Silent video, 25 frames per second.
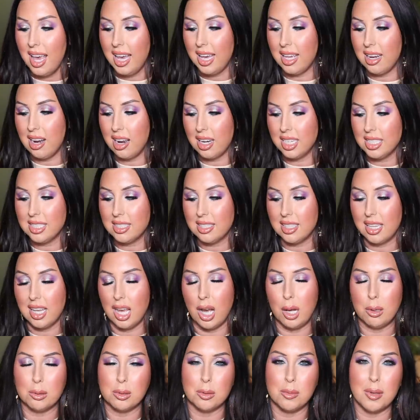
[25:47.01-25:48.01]
It honestly
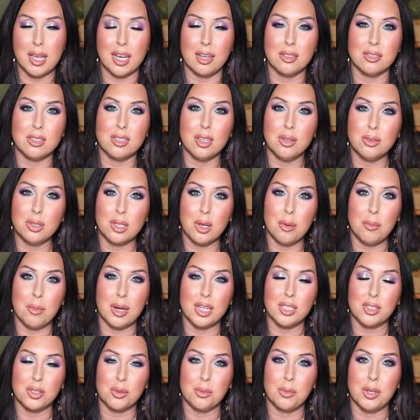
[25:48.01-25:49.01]
helps me out so, so
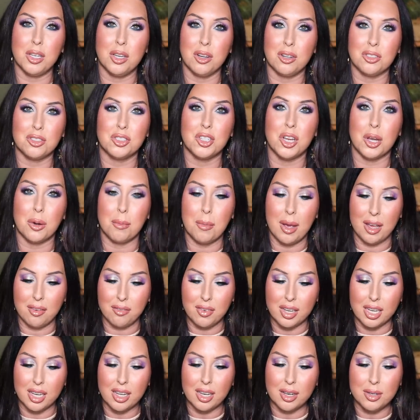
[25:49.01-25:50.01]
much when y'all share my
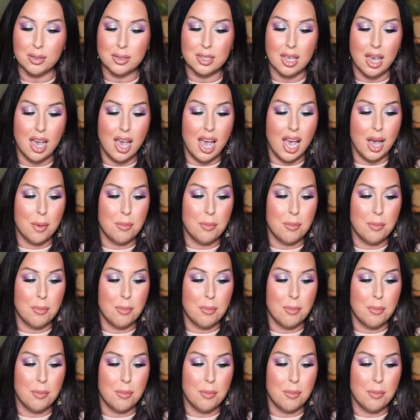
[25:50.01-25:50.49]
videos.